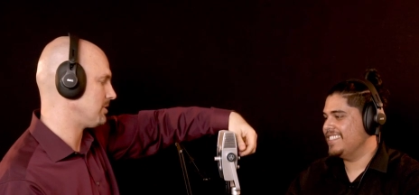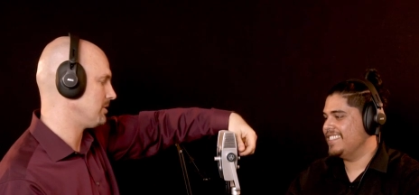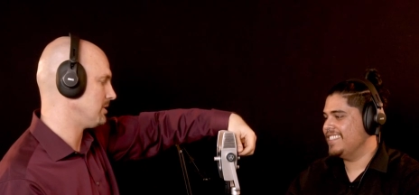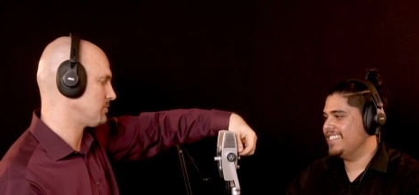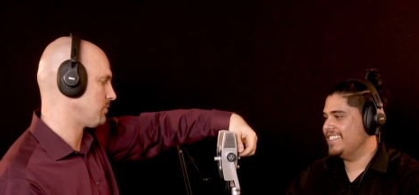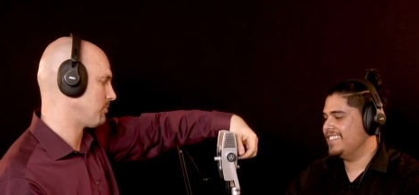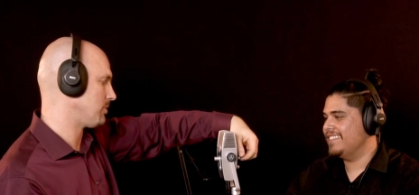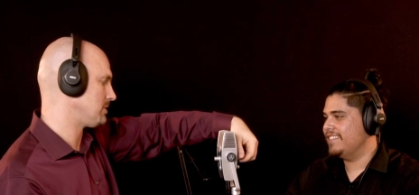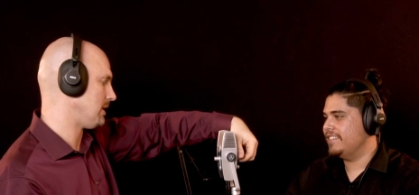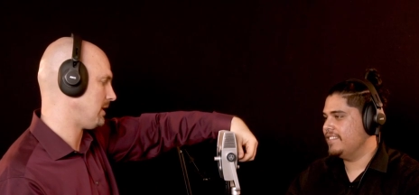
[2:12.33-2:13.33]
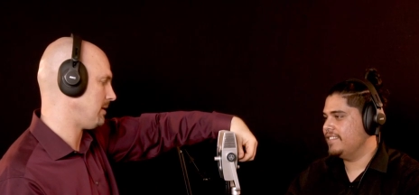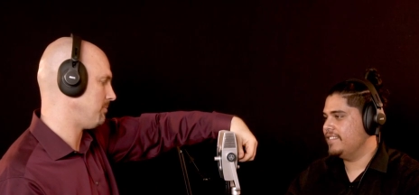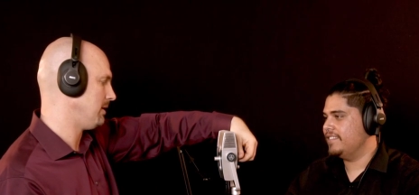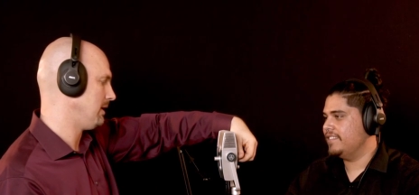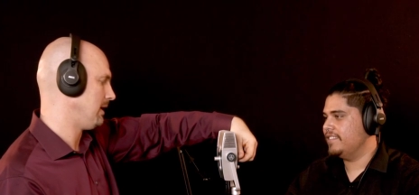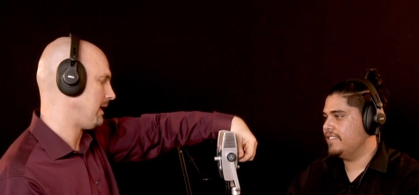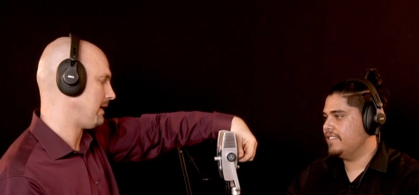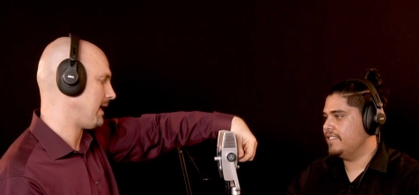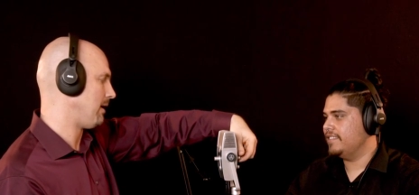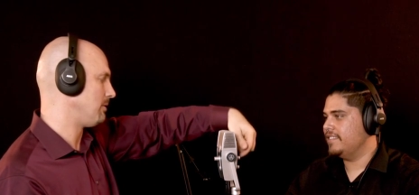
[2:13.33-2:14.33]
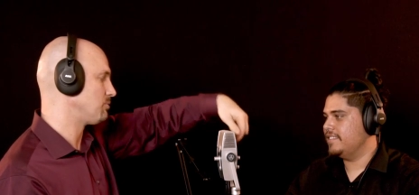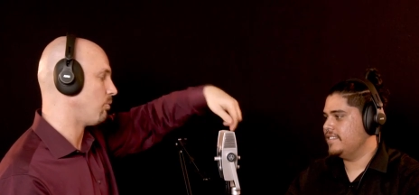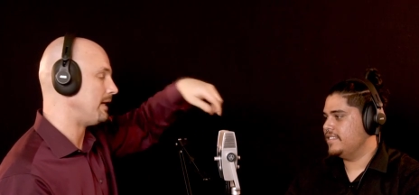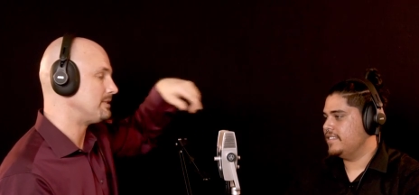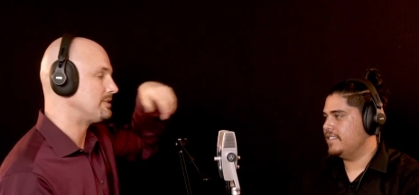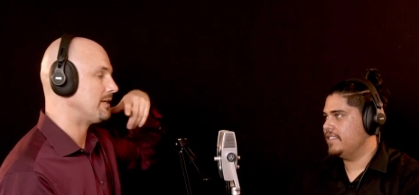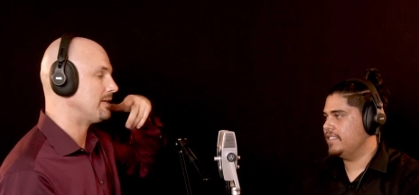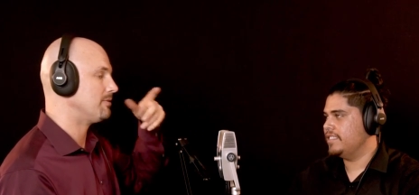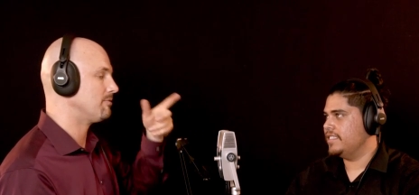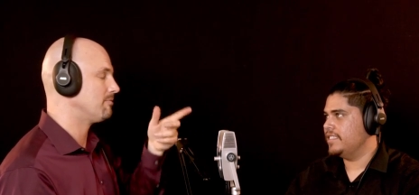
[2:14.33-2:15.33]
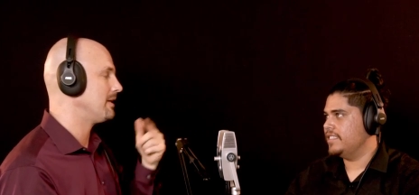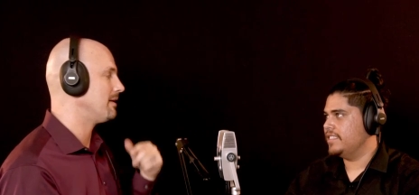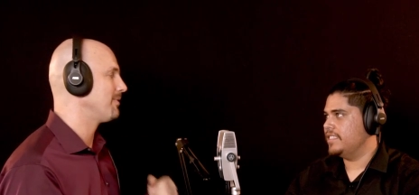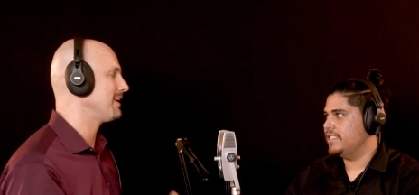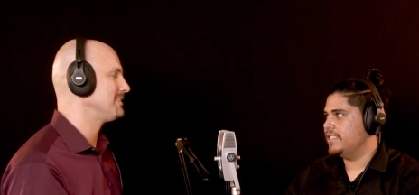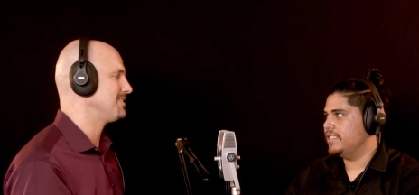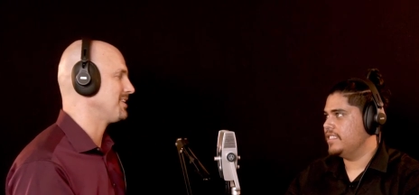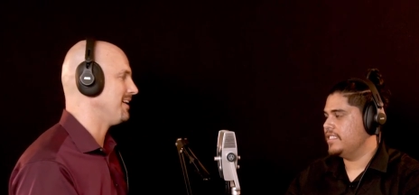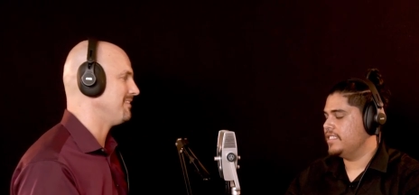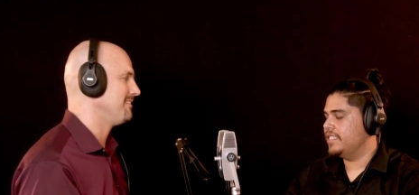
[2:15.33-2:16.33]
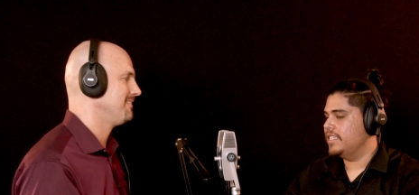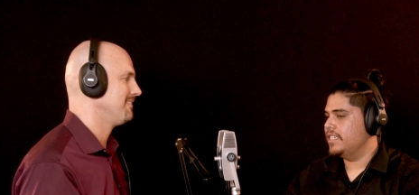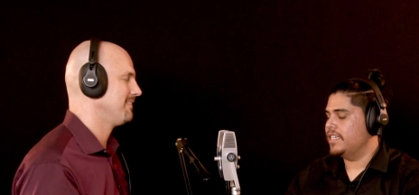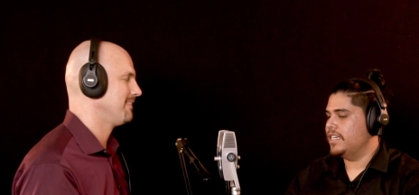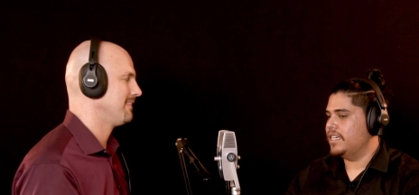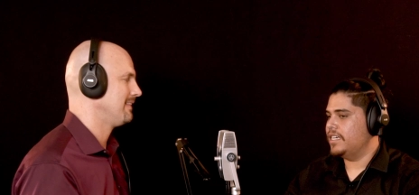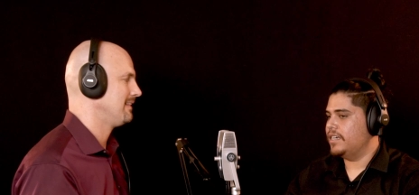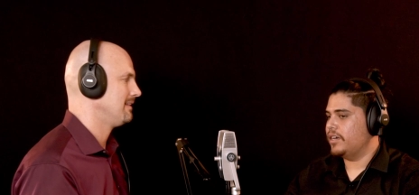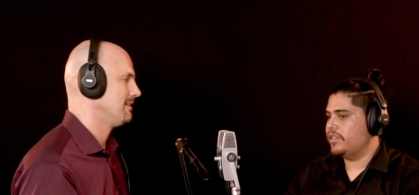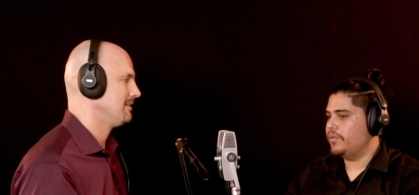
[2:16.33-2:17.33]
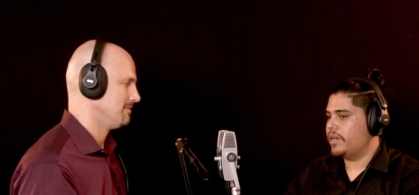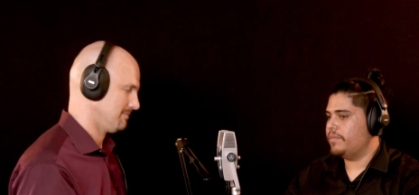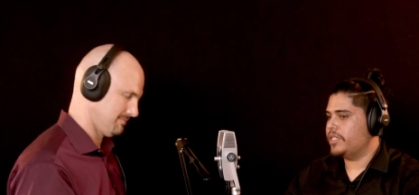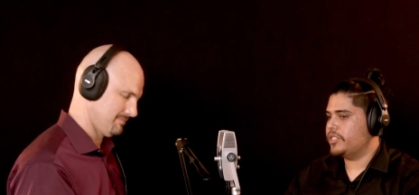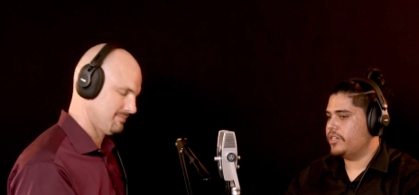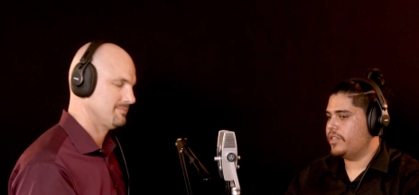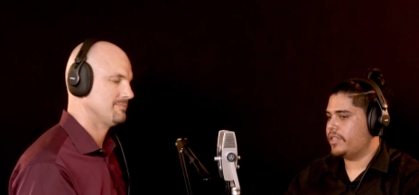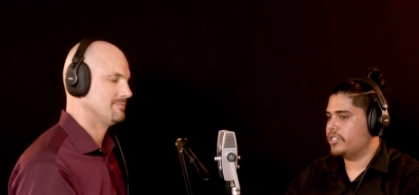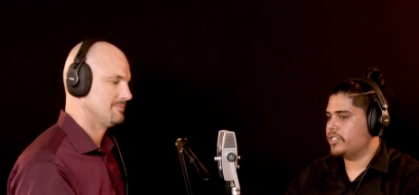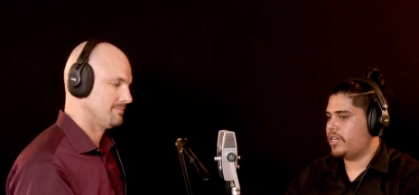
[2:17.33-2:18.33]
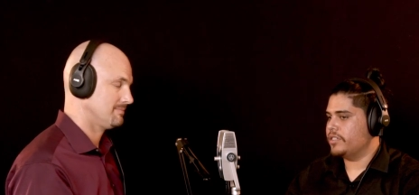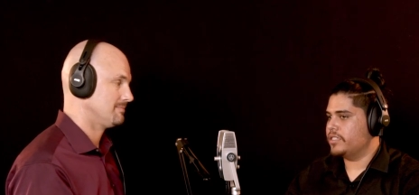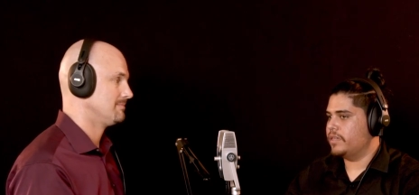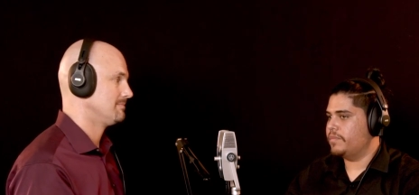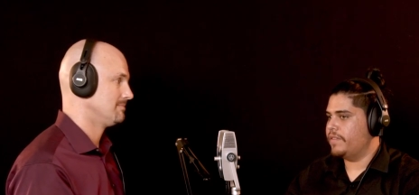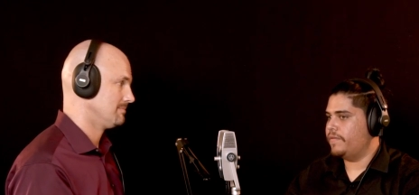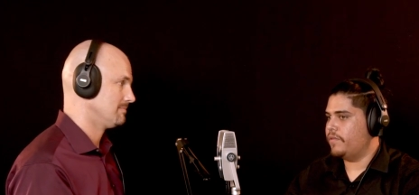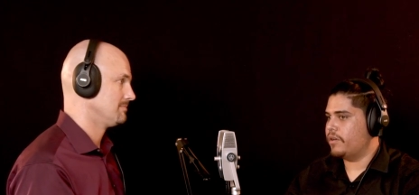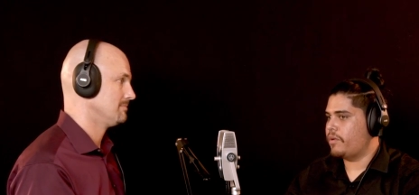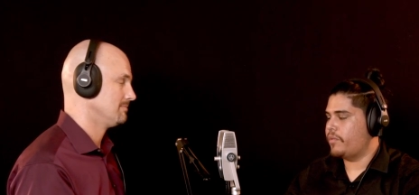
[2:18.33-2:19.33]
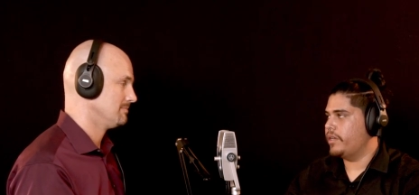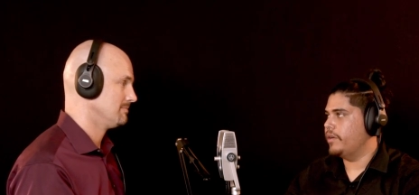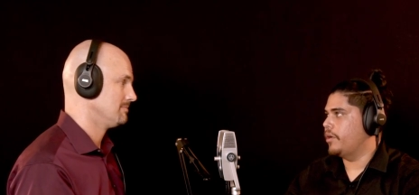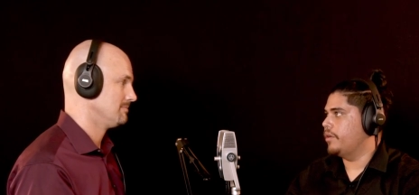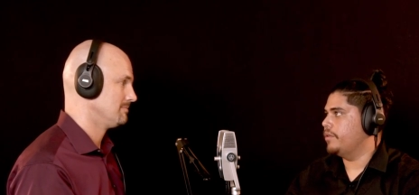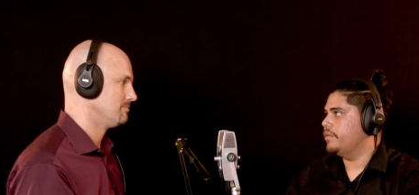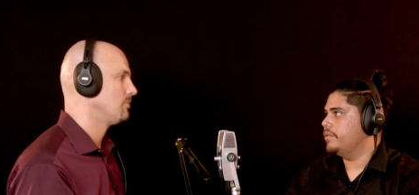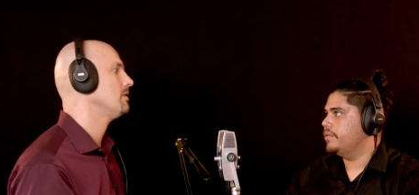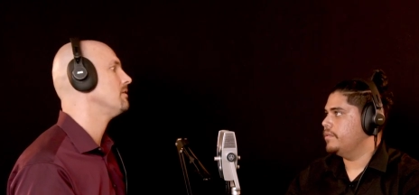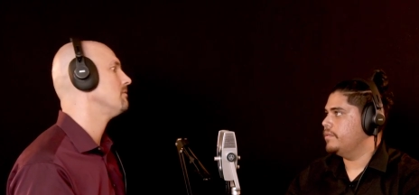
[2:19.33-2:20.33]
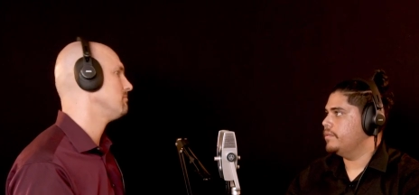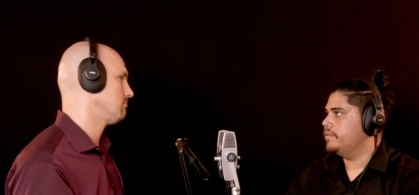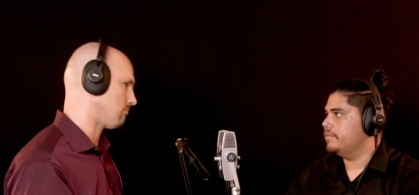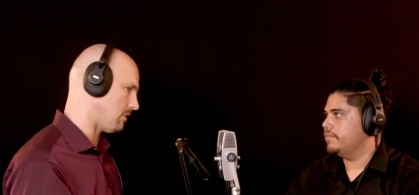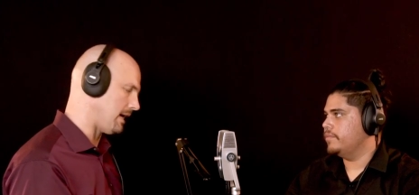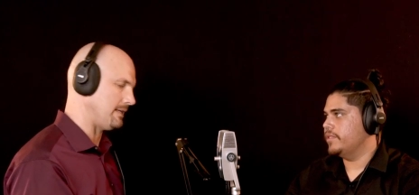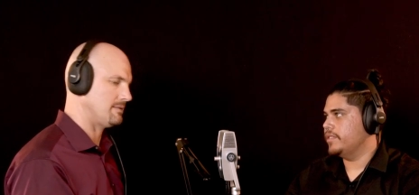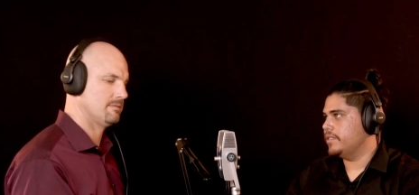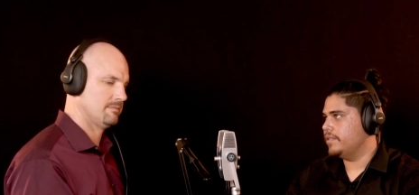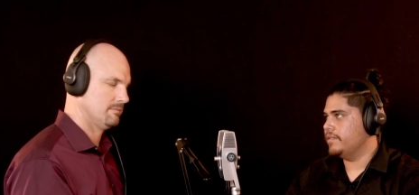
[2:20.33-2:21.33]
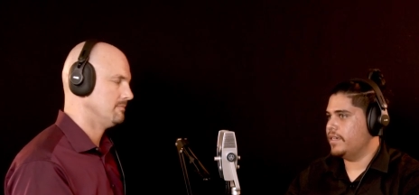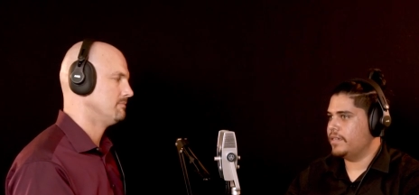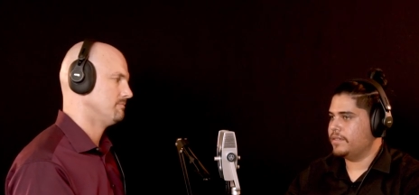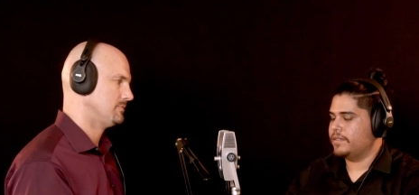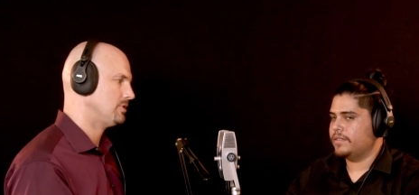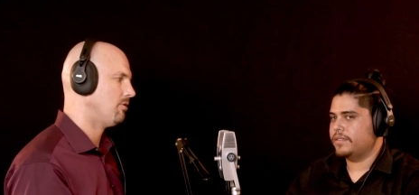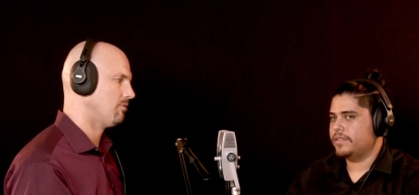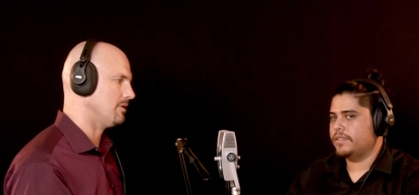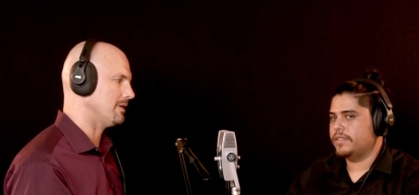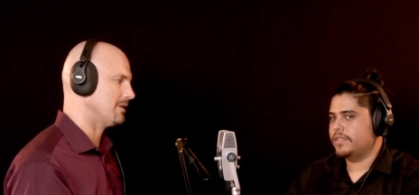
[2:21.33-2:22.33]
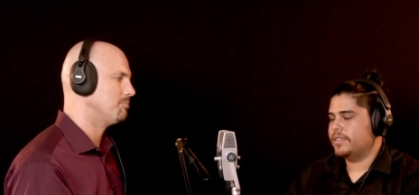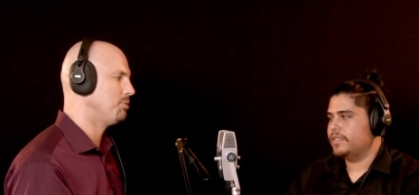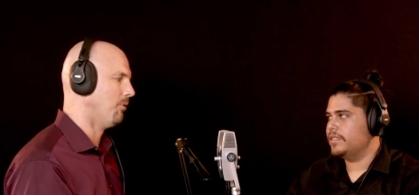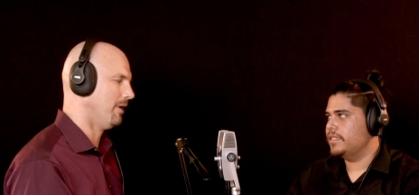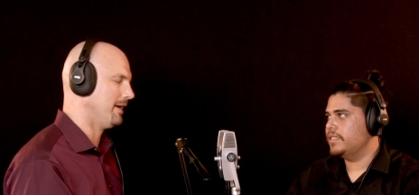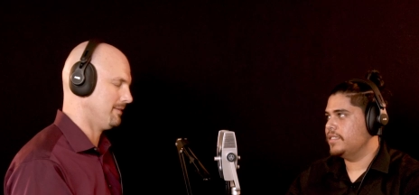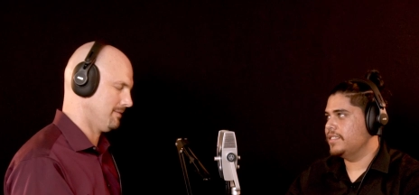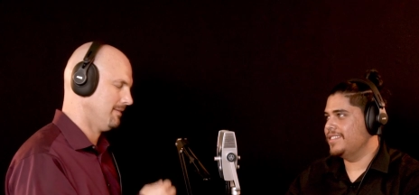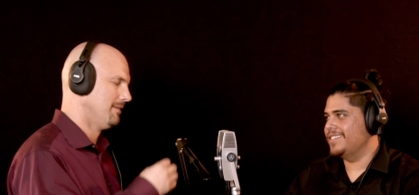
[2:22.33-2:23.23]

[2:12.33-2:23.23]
Speaker 1: turn this one more time. And now it's wide stereo to the rear. What else did you get? You want to make sure that the shot looks good before we're ready to roll. Right. Which, yeah. Totally. Good point.